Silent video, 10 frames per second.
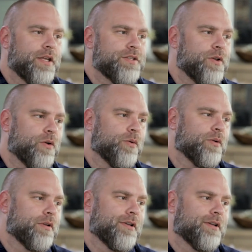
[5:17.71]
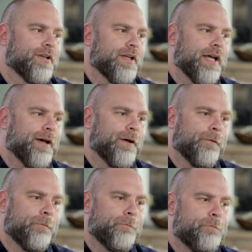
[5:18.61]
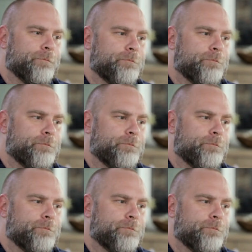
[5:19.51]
So um,